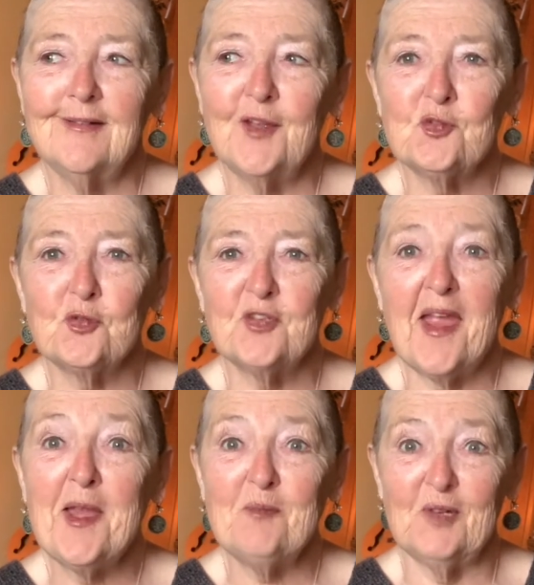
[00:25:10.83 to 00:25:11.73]

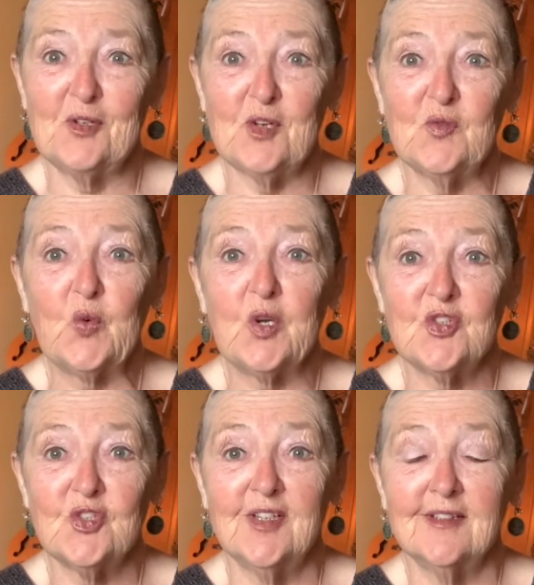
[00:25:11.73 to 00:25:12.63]
entertainment,
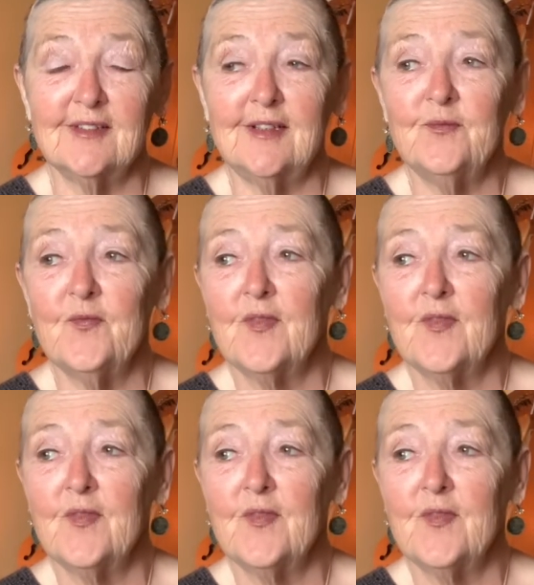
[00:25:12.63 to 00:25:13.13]
unfortunately.